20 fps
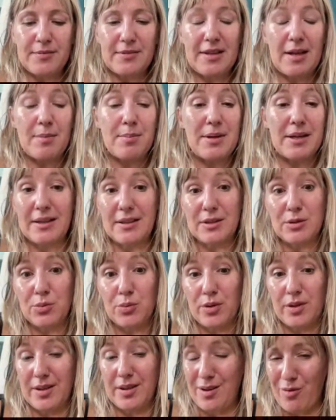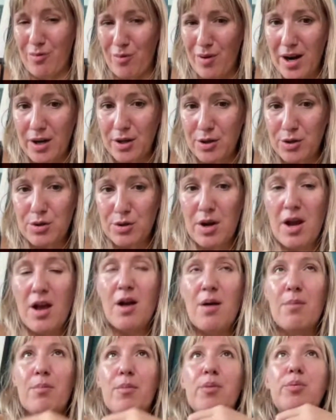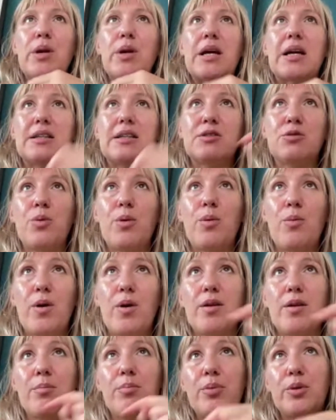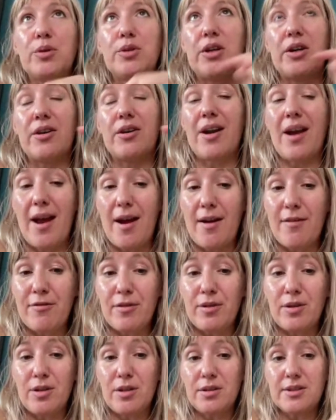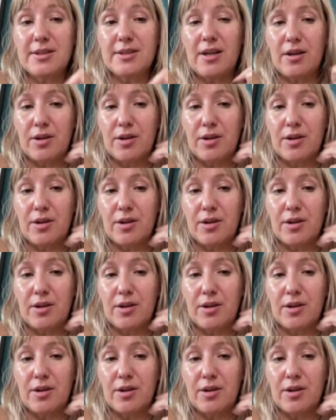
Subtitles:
Not because we're in a rush, but because we want to put our efforts,